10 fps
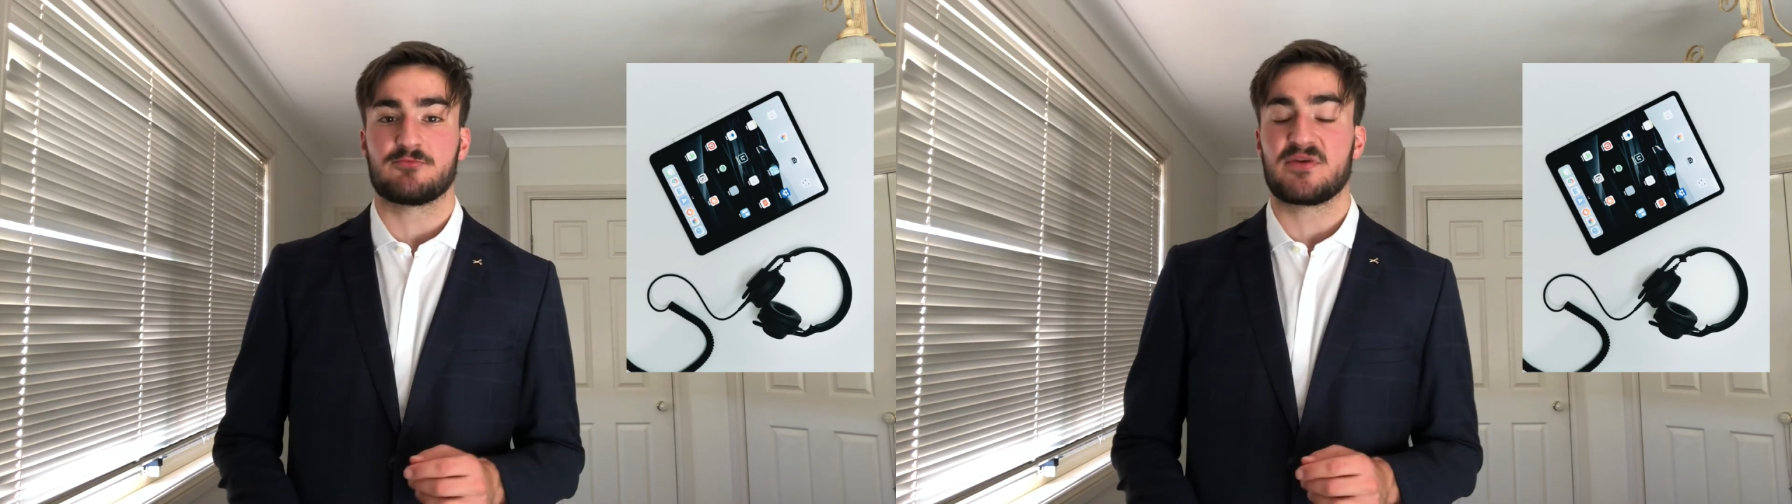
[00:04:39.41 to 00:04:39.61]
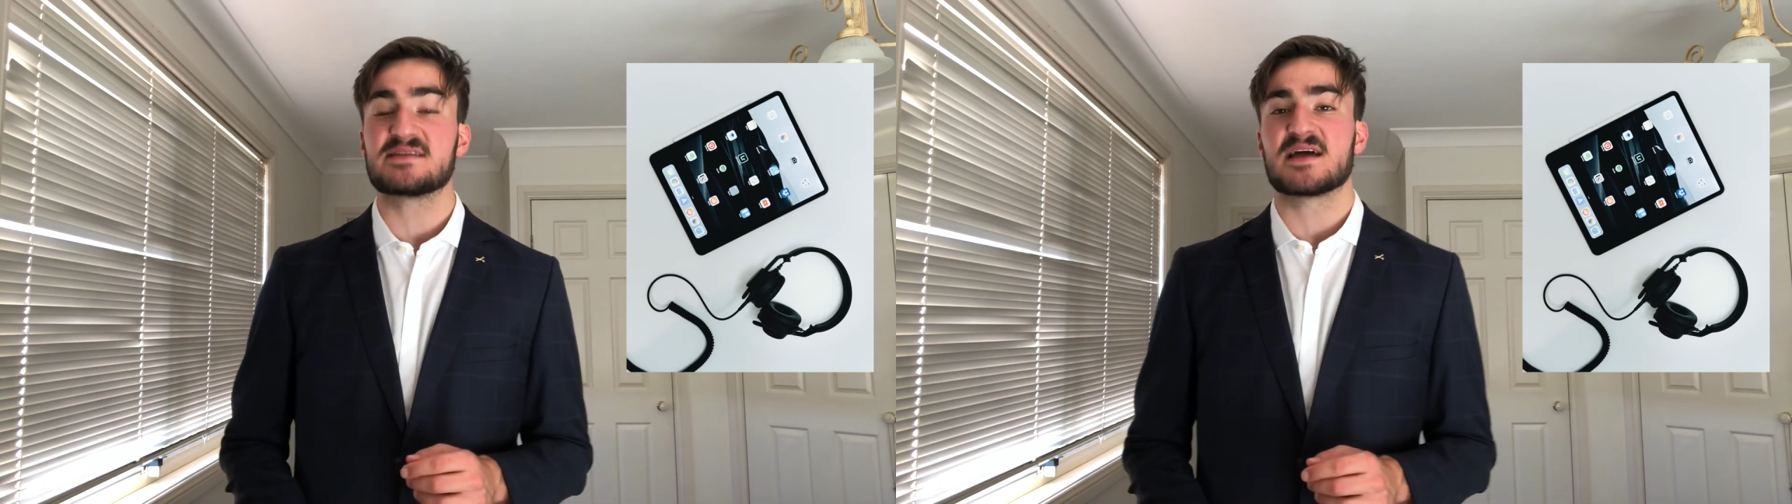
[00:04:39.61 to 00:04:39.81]

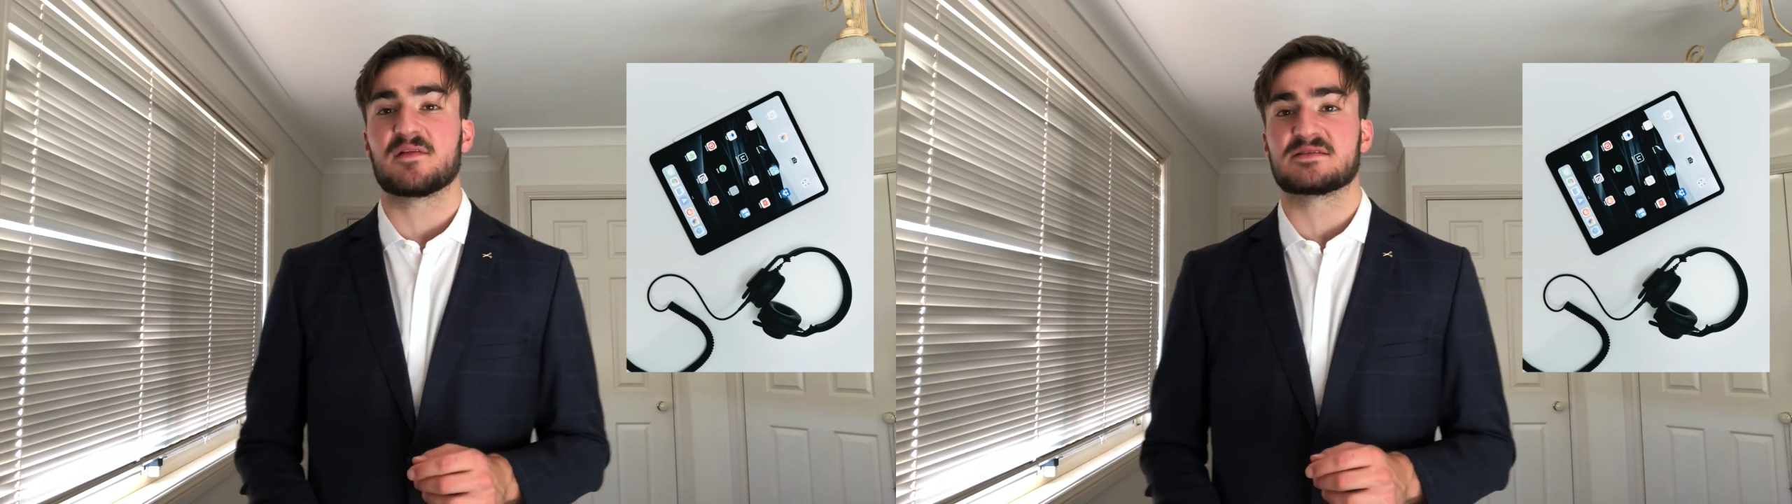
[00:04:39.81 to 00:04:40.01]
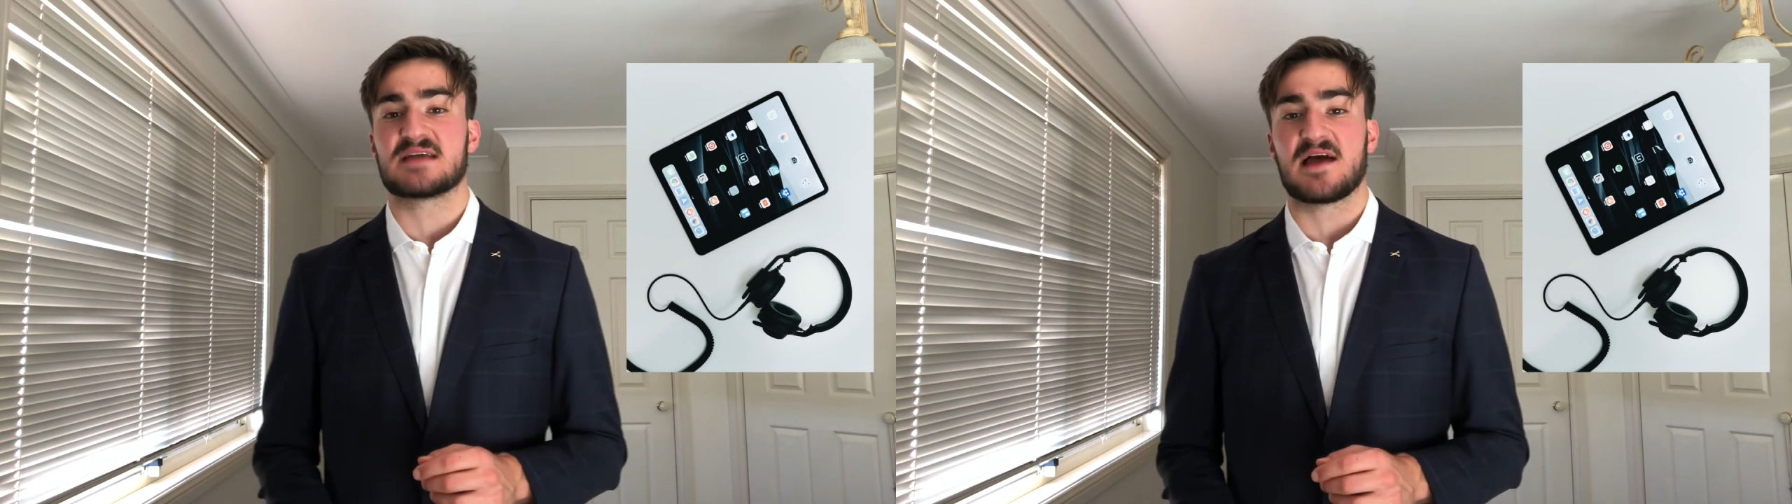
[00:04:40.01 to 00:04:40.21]

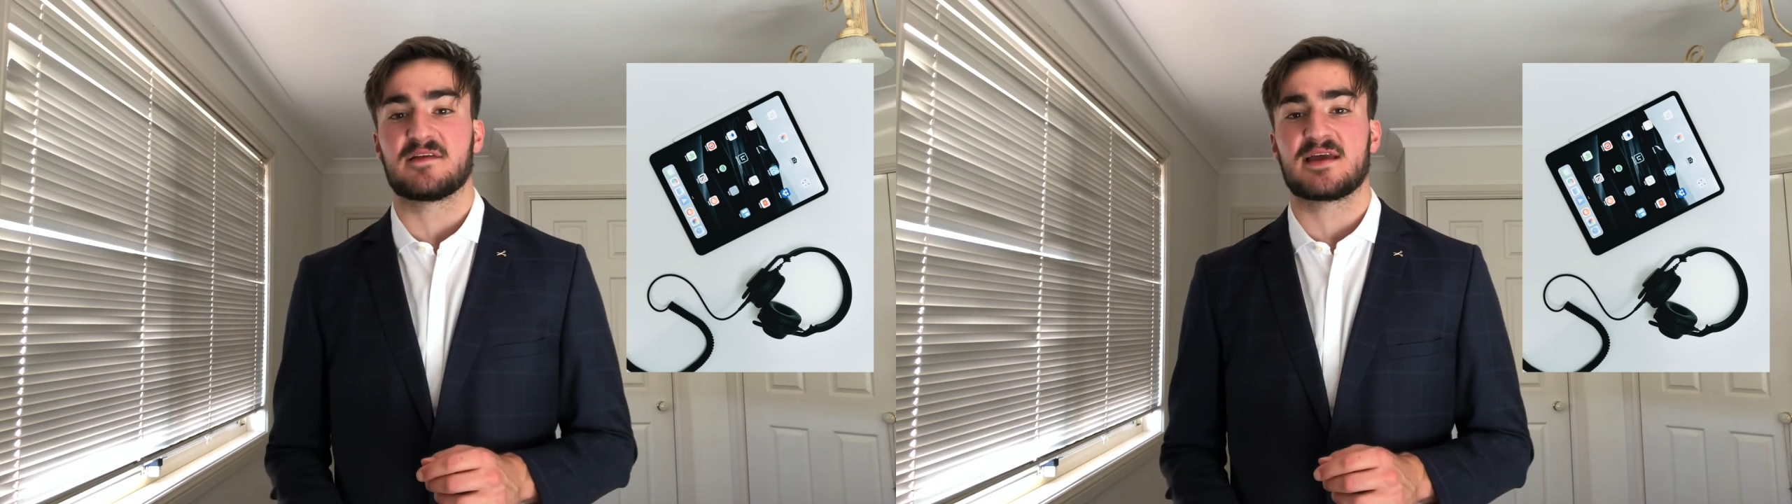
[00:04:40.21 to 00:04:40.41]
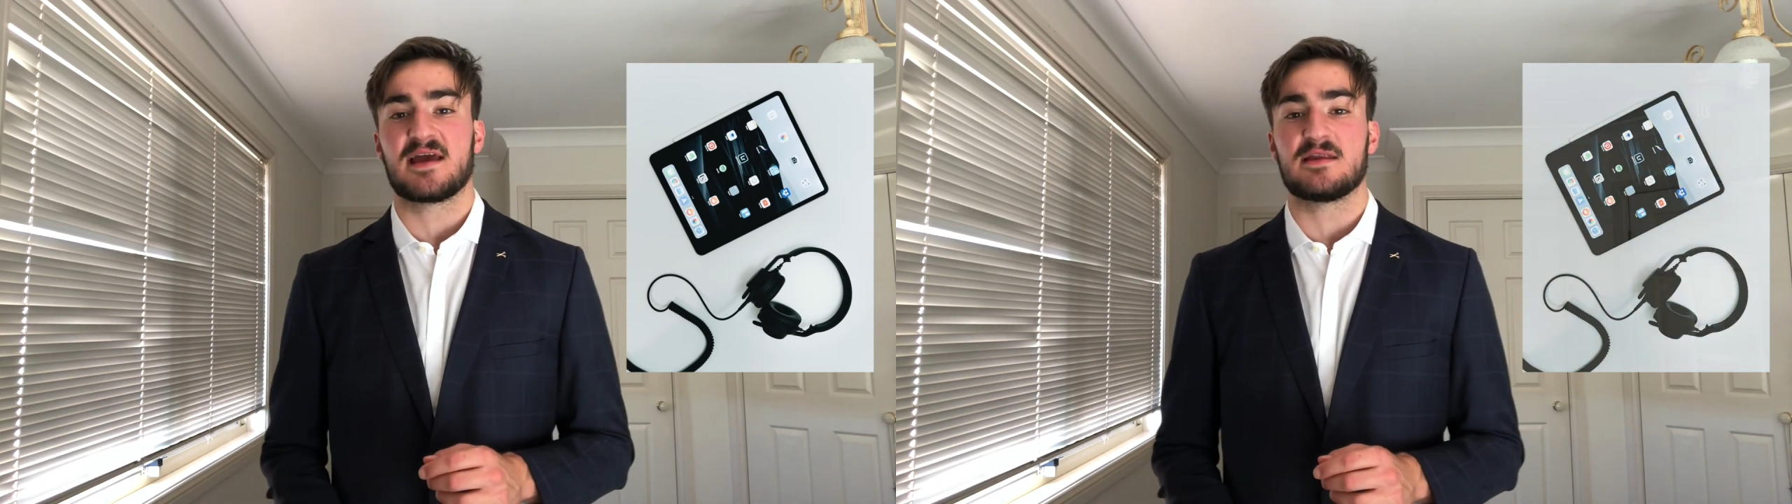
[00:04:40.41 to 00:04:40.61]
retailers to
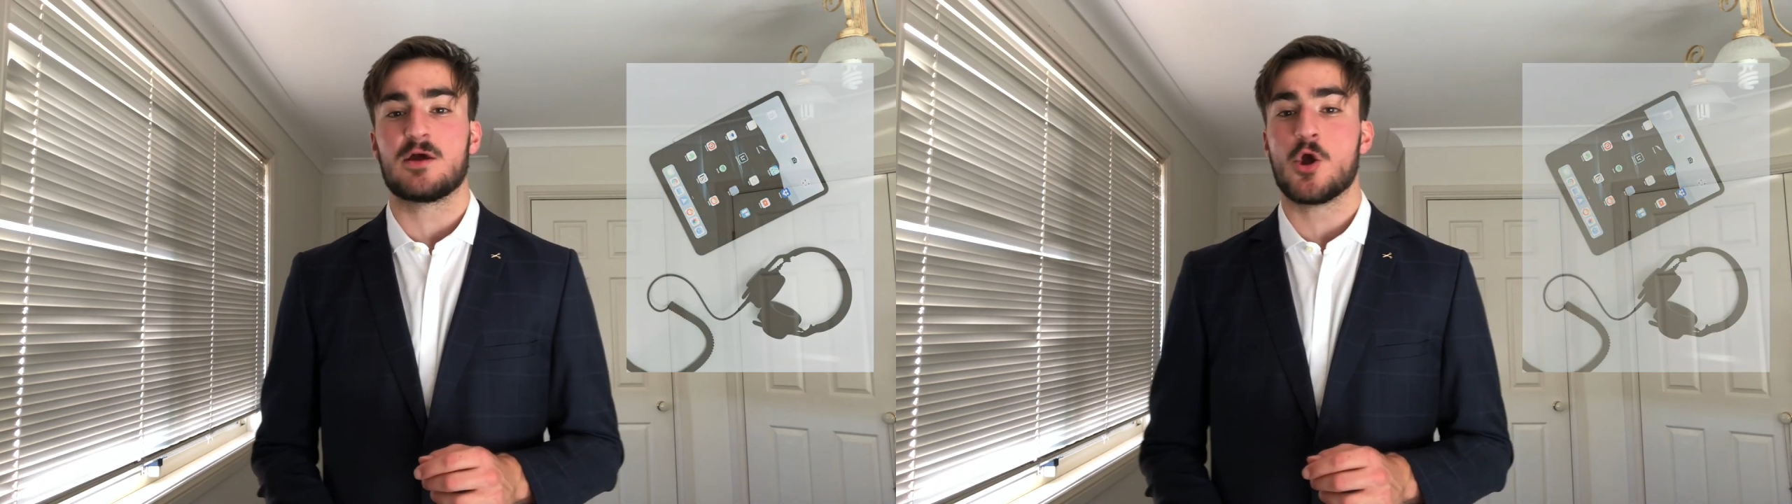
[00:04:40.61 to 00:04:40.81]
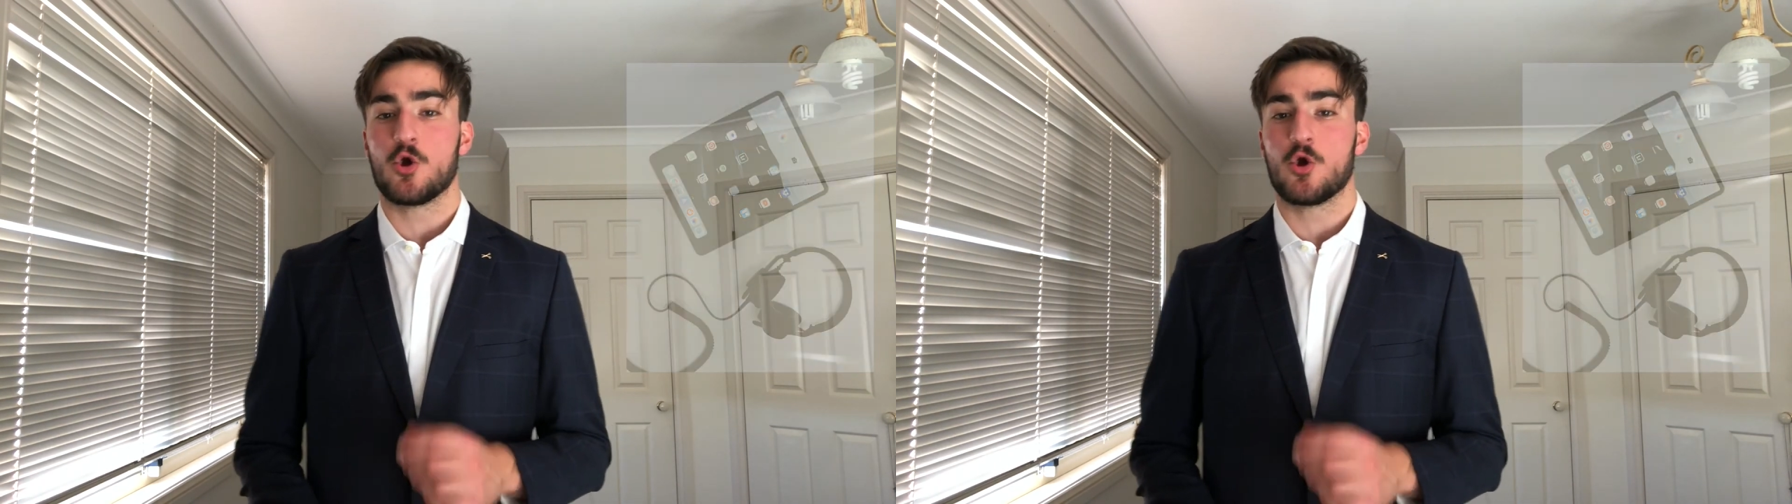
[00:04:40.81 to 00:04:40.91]
allocate